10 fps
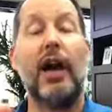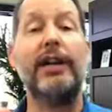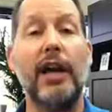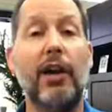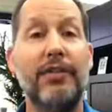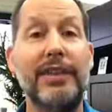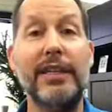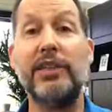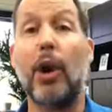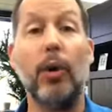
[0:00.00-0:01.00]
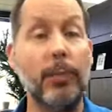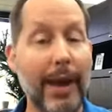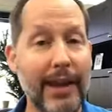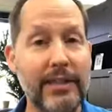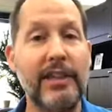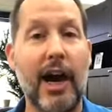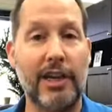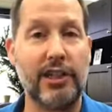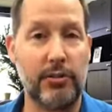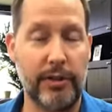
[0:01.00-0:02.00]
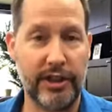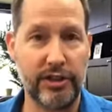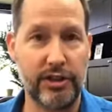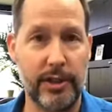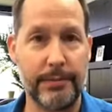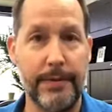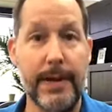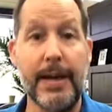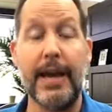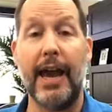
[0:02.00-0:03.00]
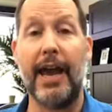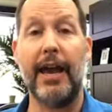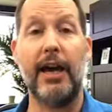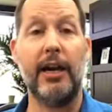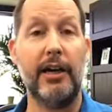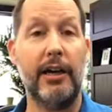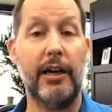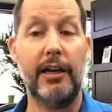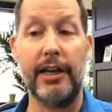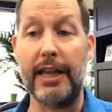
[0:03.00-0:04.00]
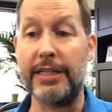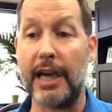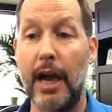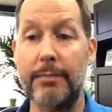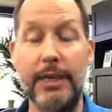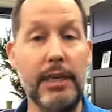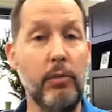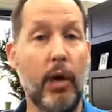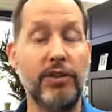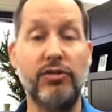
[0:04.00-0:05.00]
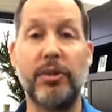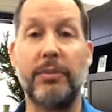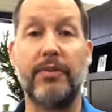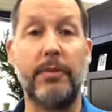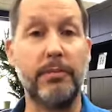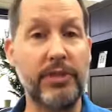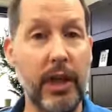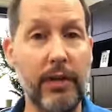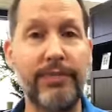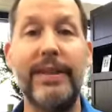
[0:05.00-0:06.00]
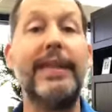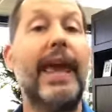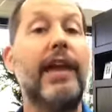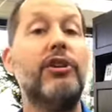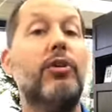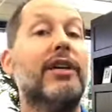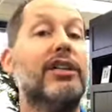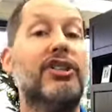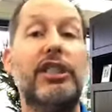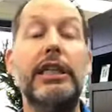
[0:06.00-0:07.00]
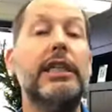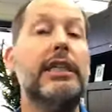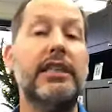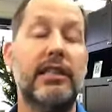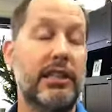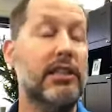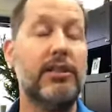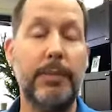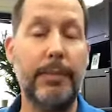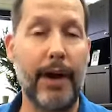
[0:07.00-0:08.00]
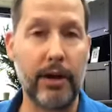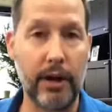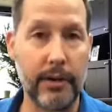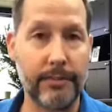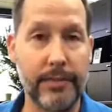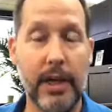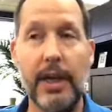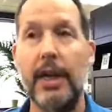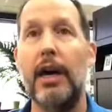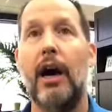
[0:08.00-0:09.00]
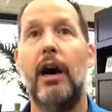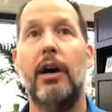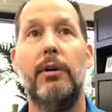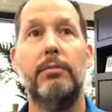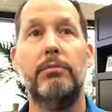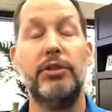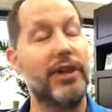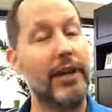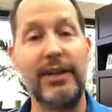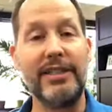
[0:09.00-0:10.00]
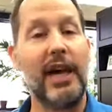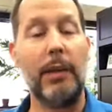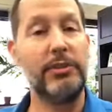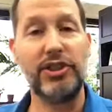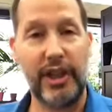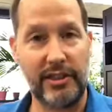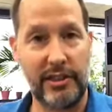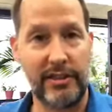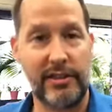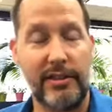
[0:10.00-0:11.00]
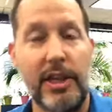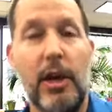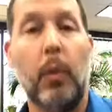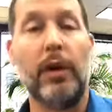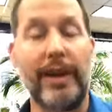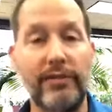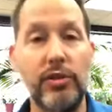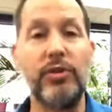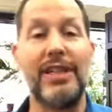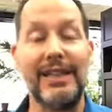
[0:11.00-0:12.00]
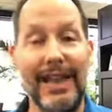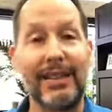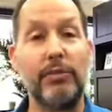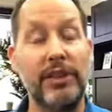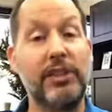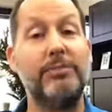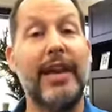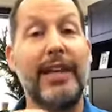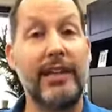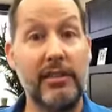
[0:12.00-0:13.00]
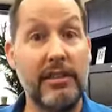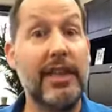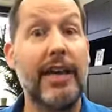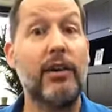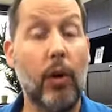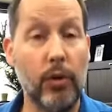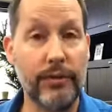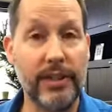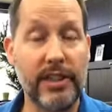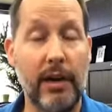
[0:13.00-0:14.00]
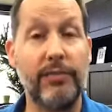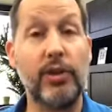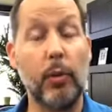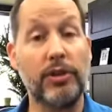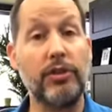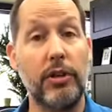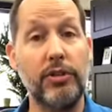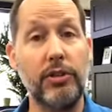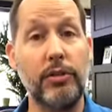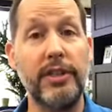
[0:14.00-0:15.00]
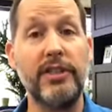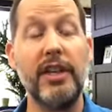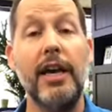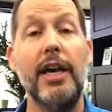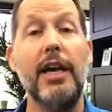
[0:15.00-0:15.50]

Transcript: unhealthy, codependent, toxic relationship. And anytime he wants to do something for himself, he can't do it because she need, needs to be about her. Um, you're not going to tell them to change this. What you have to do is let the relationship take take hold of itself. So what you're going to do is